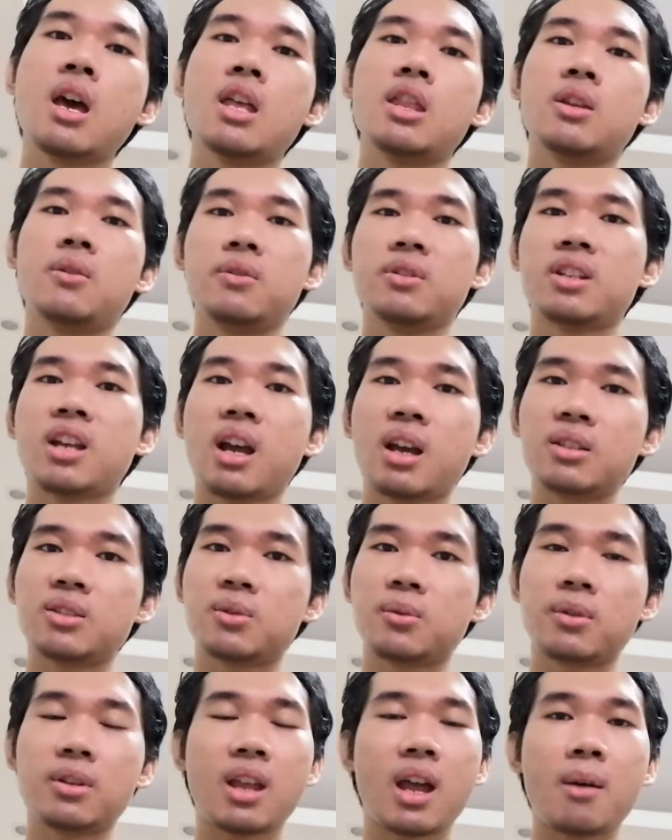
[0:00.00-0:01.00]
there were times
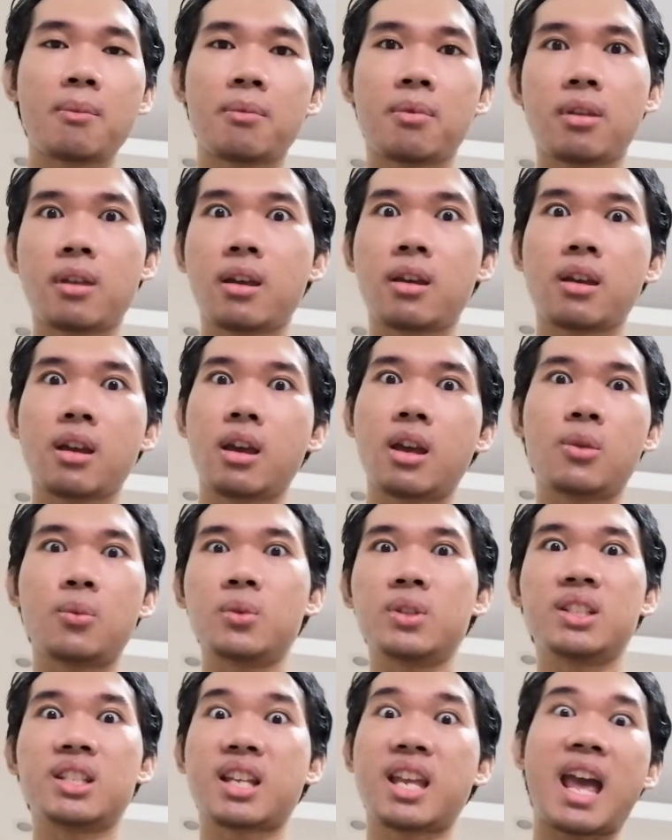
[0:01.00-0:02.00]
when I'm thinking it
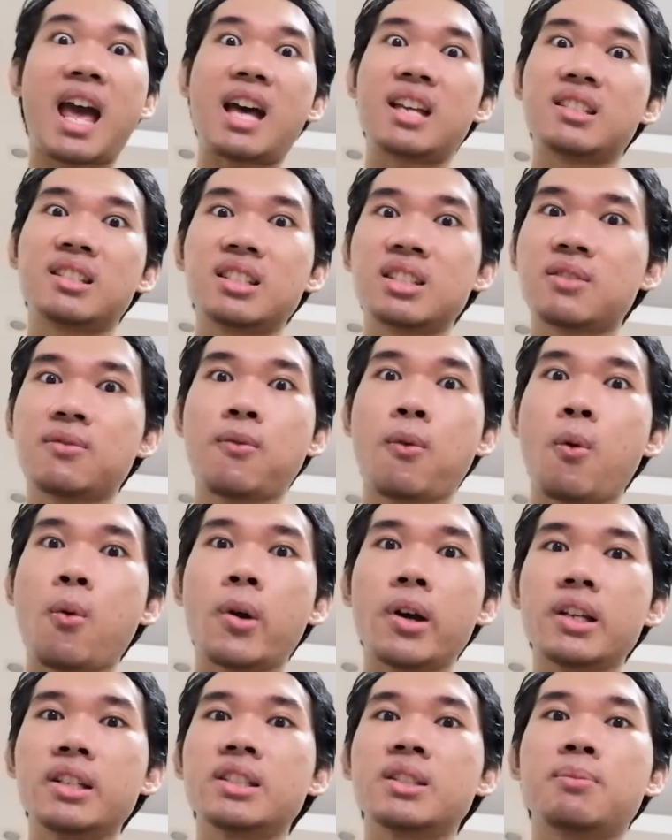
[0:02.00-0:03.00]
was Kaz's
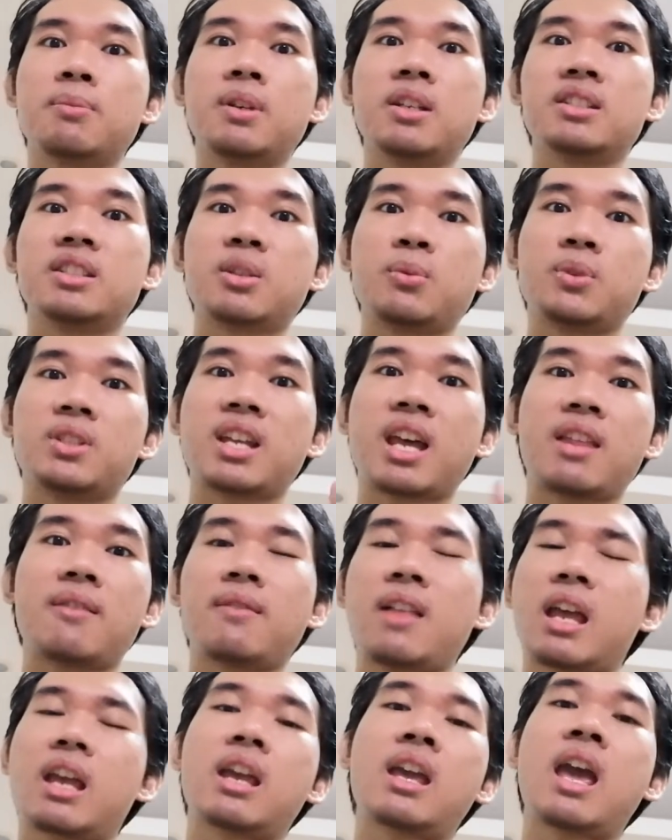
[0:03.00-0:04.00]
voice because it was kind of
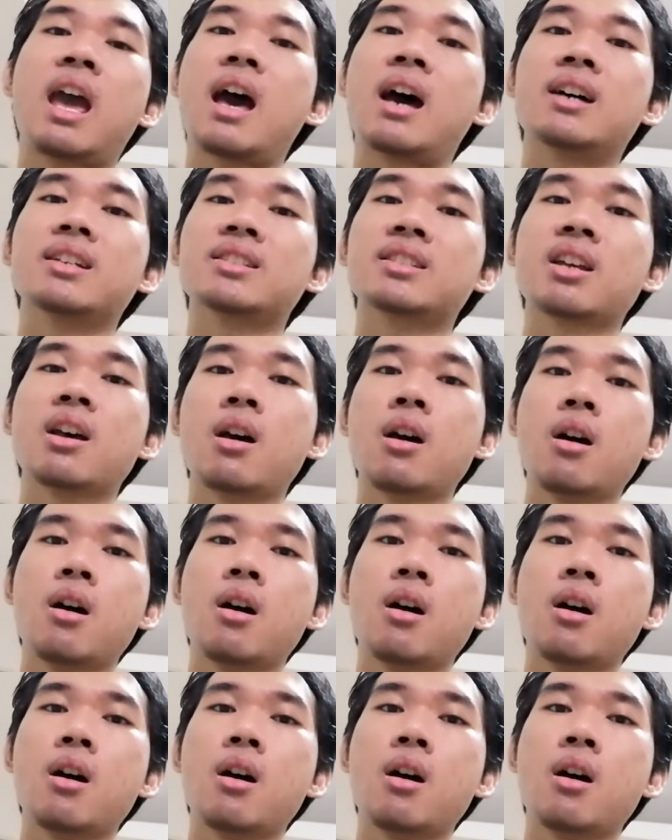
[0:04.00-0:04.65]
like Kaz